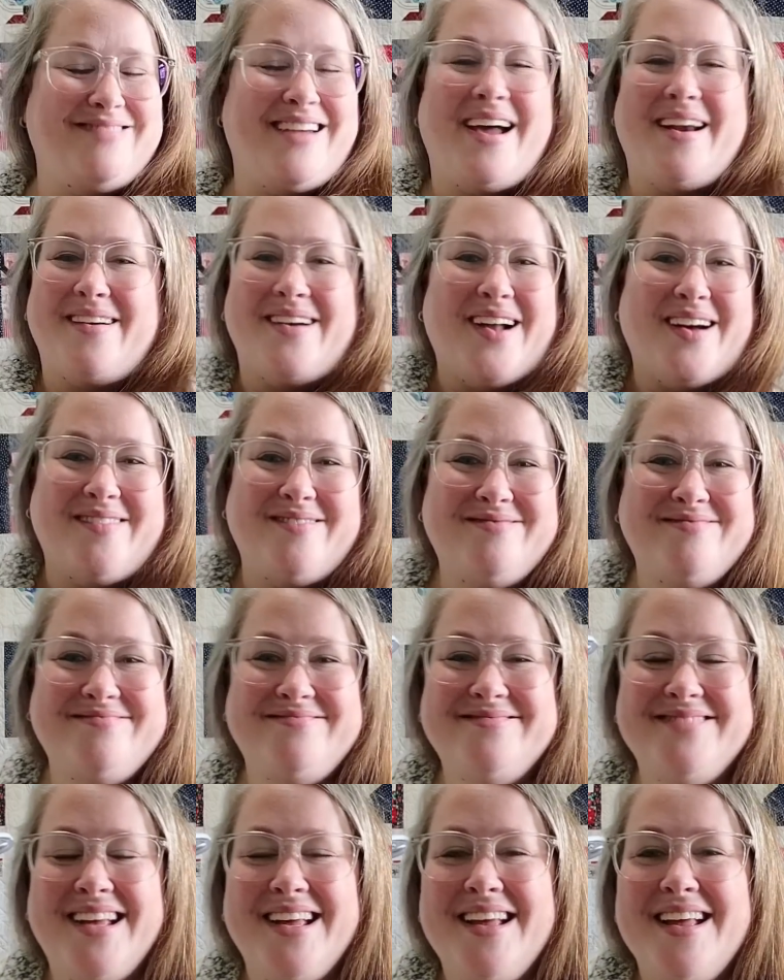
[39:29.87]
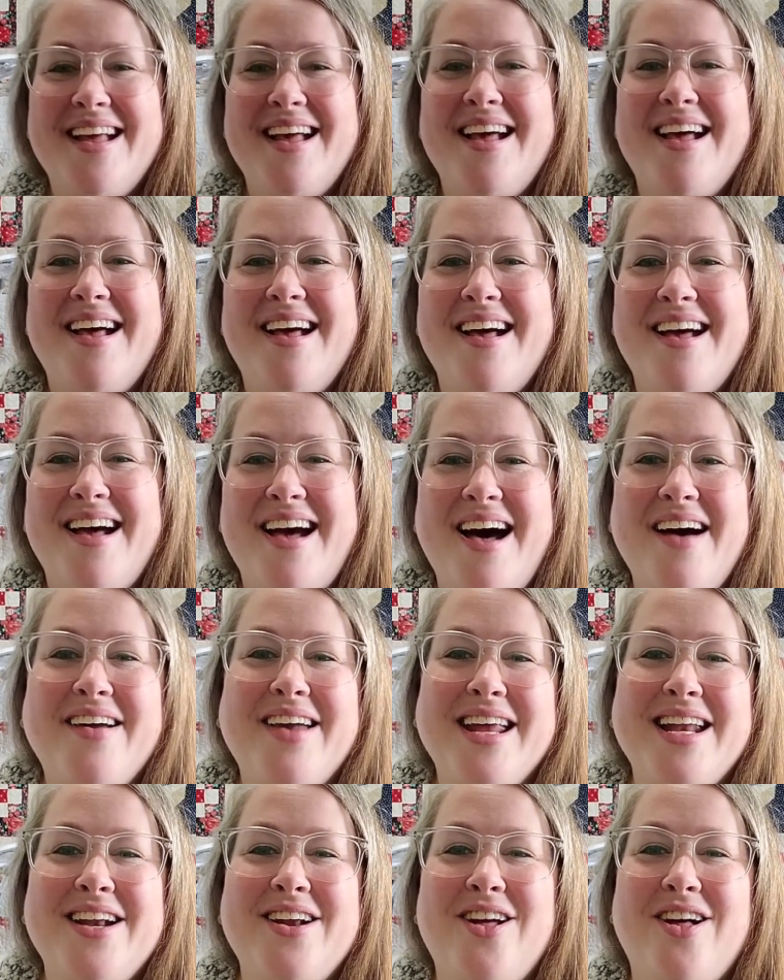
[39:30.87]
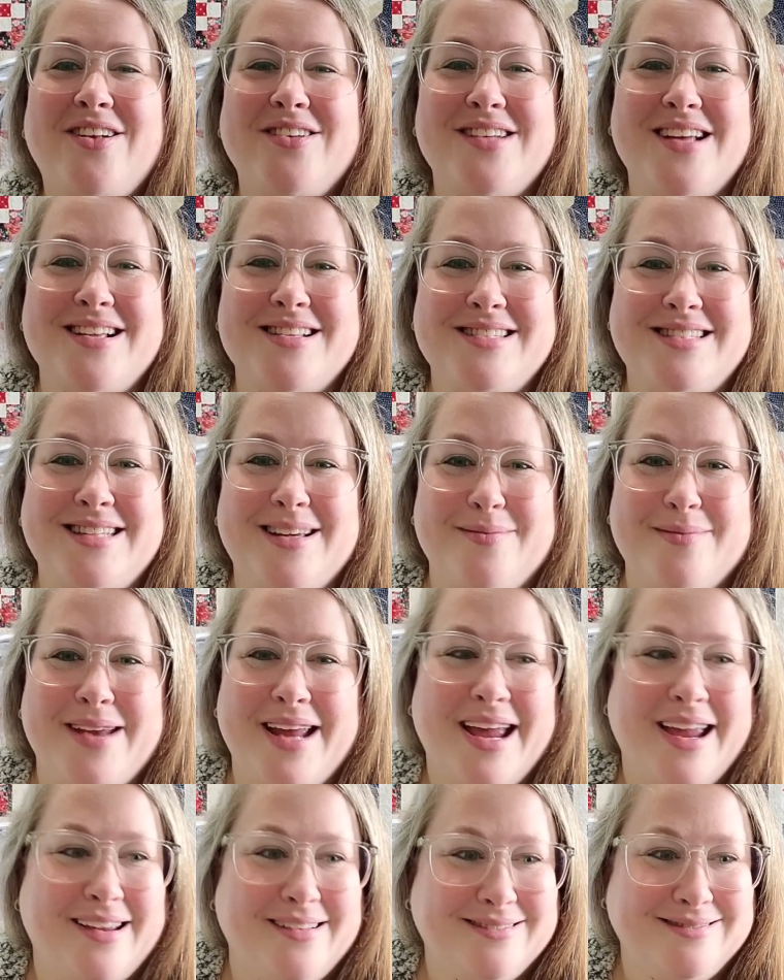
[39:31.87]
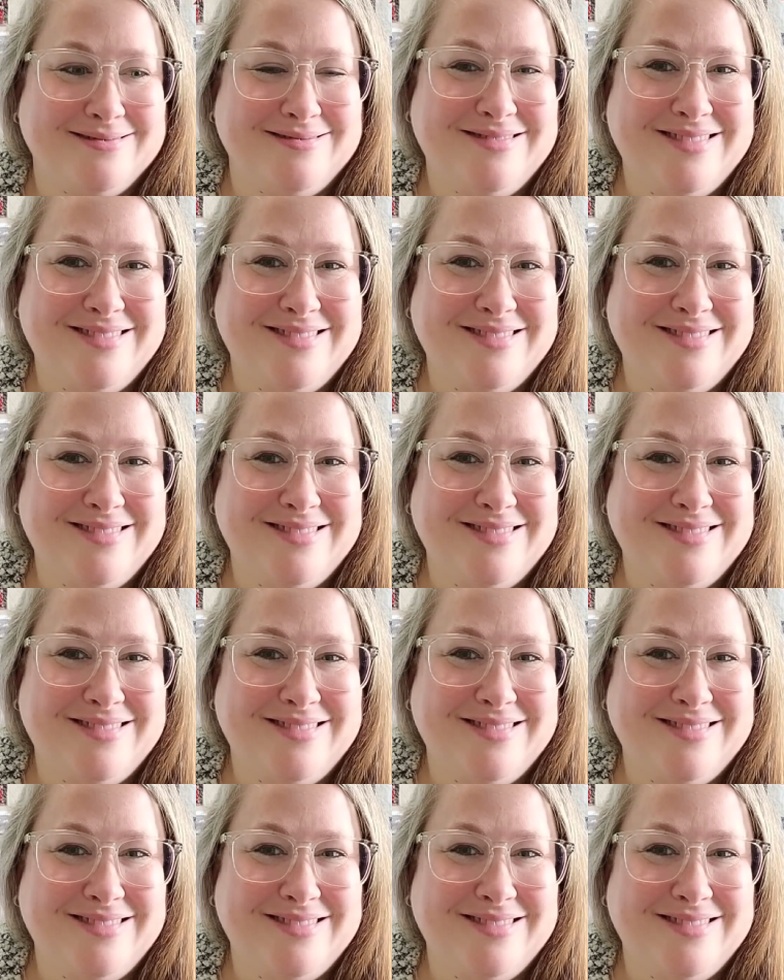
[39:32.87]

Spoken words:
I don't know. I'll get it all done someday.